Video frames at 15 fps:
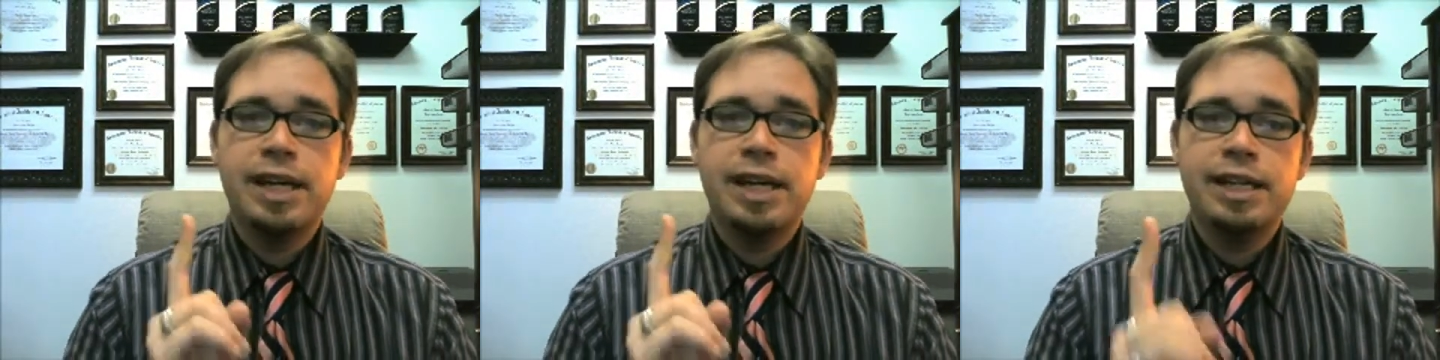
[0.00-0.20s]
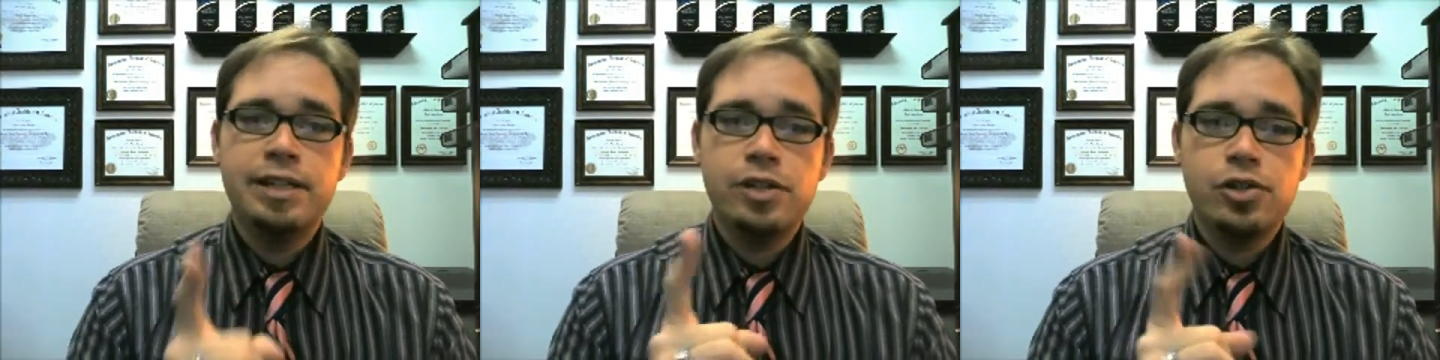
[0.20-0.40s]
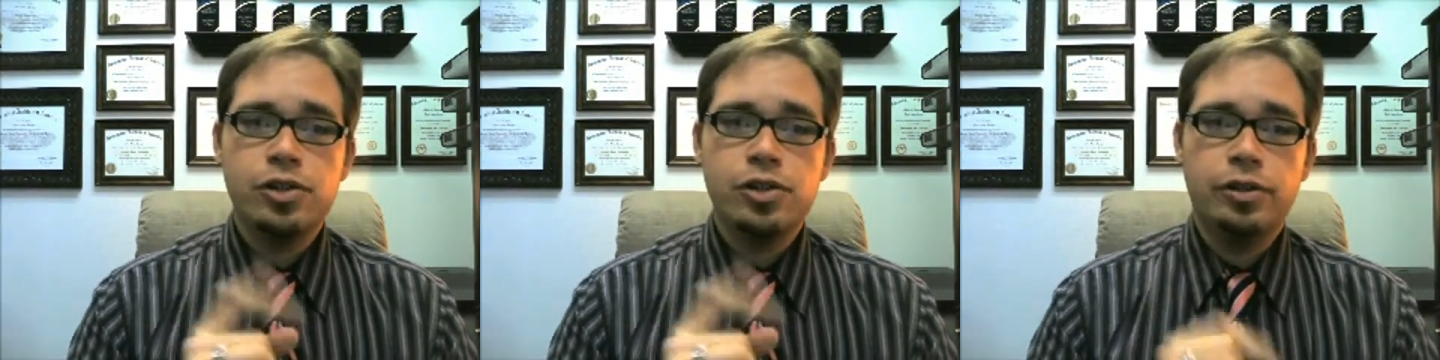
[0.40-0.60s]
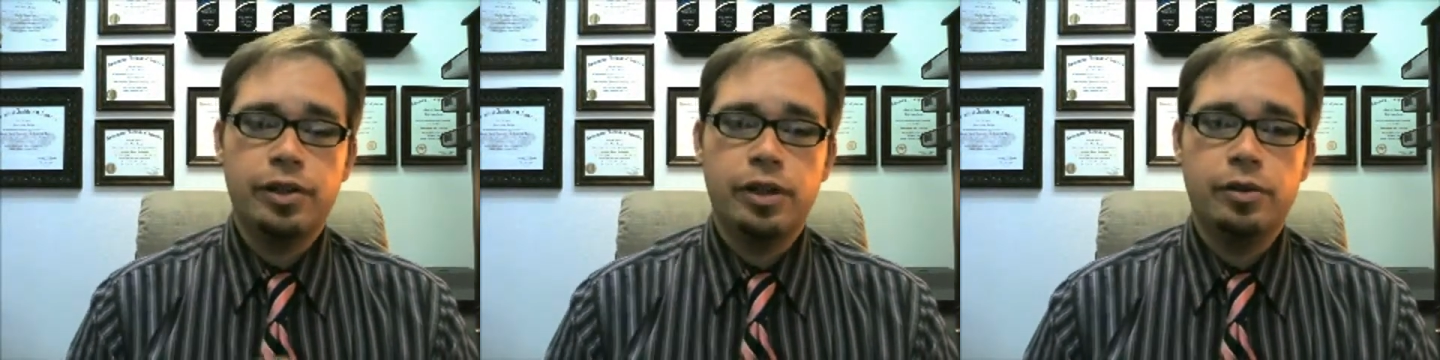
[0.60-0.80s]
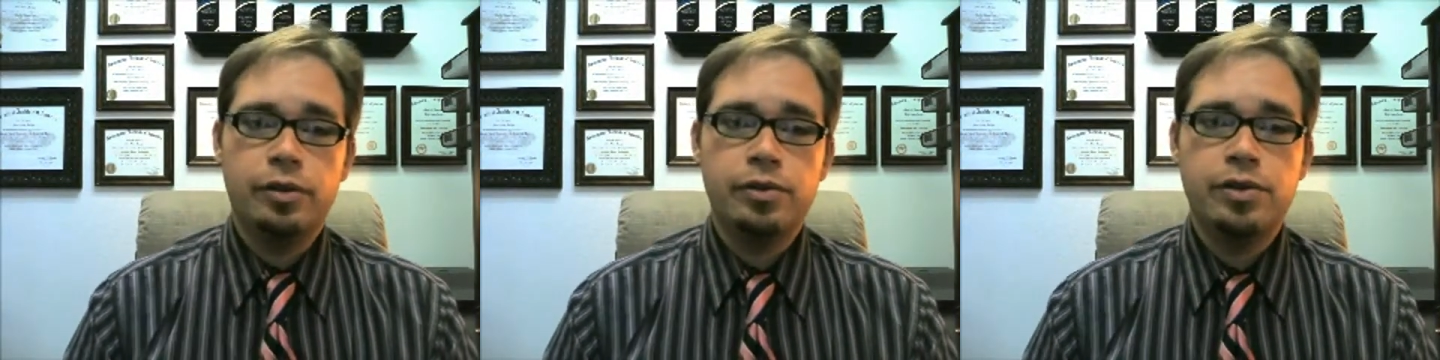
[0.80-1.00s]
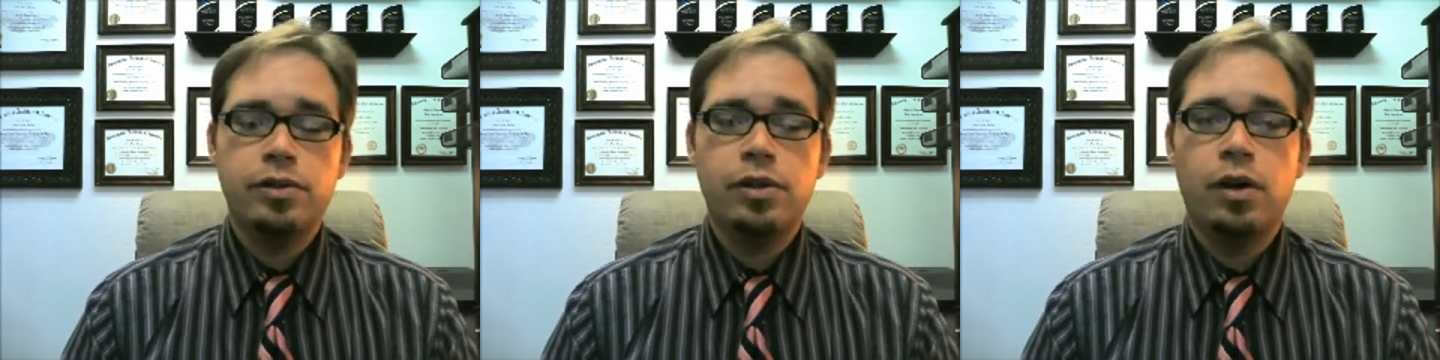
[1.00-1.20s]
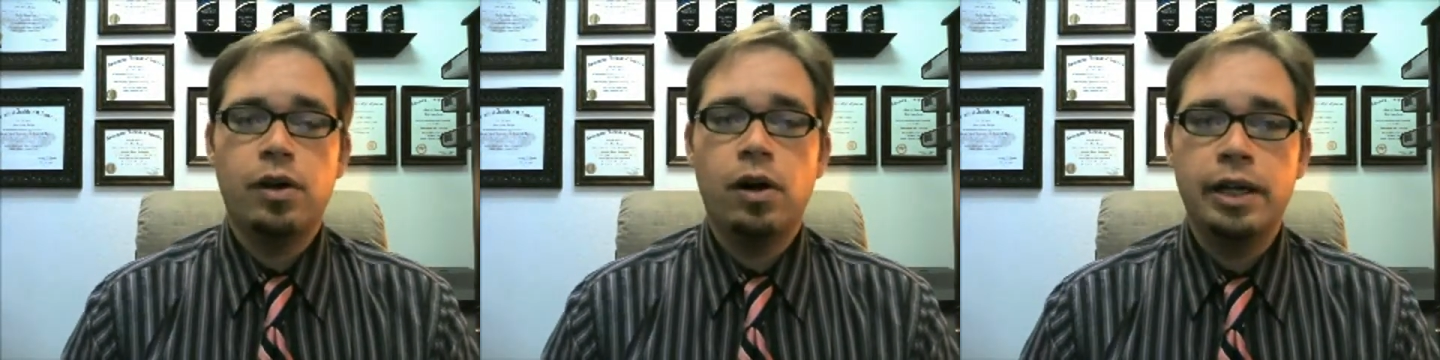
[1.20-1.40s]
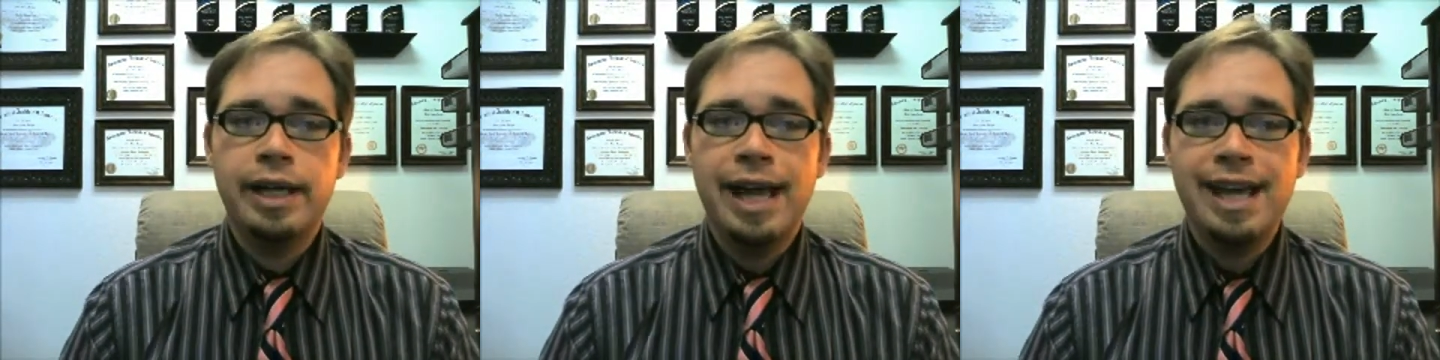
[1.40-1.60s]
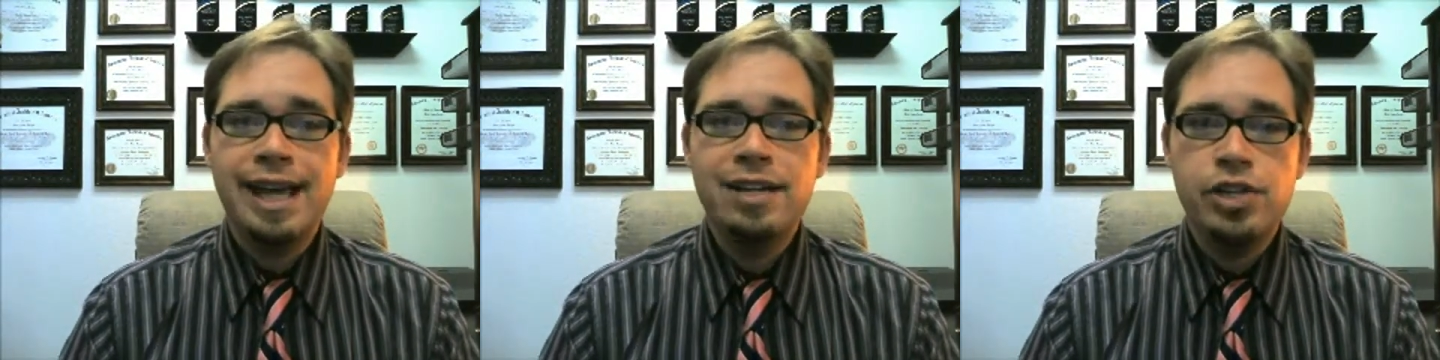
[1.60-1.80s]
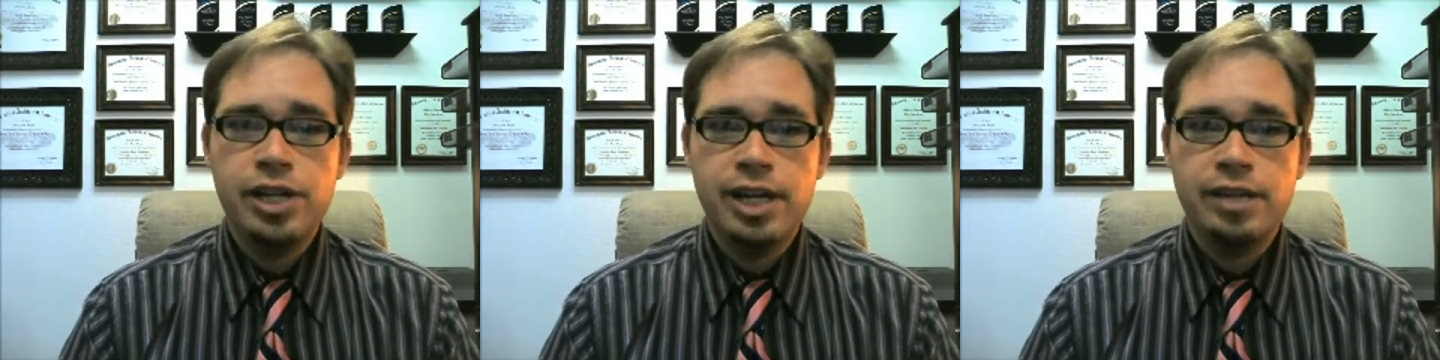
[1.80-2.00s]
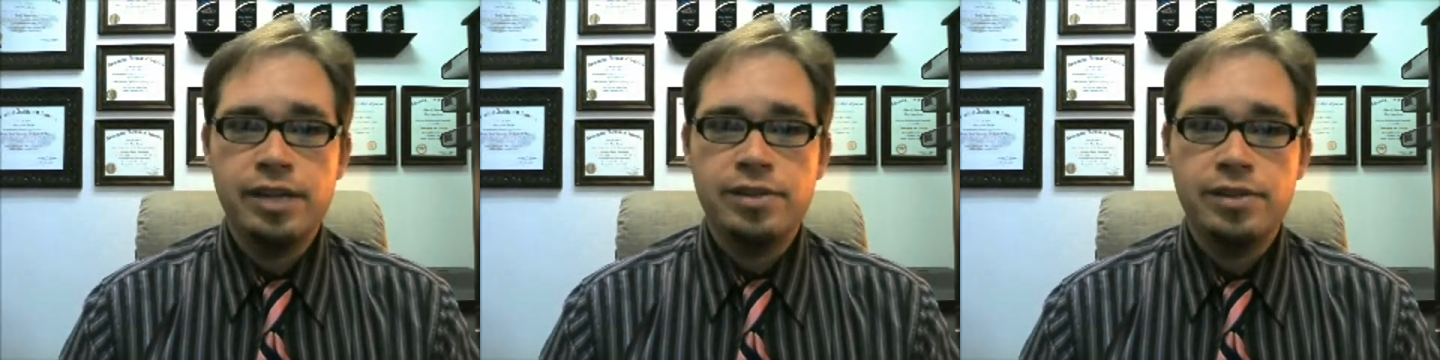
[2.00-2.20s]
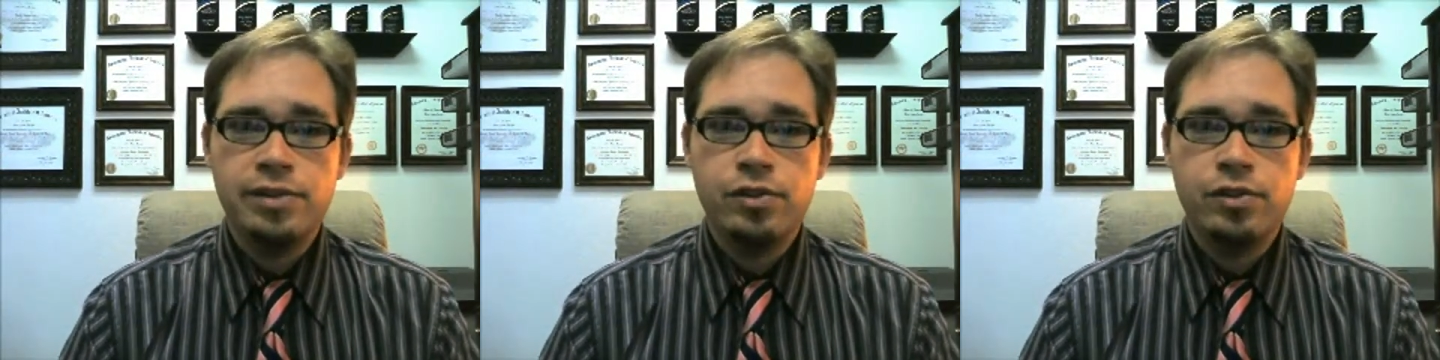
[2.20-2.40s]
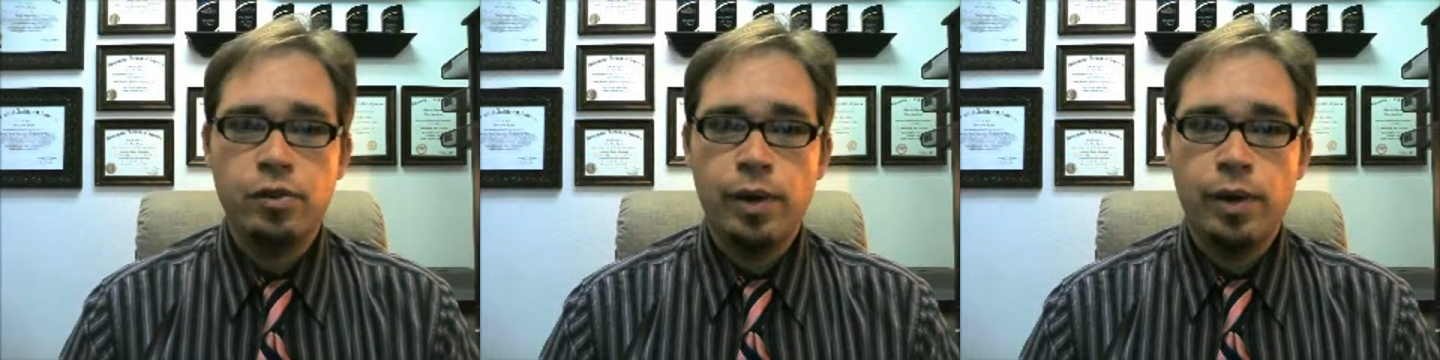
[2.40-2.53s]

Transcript: An additional note: on AGS's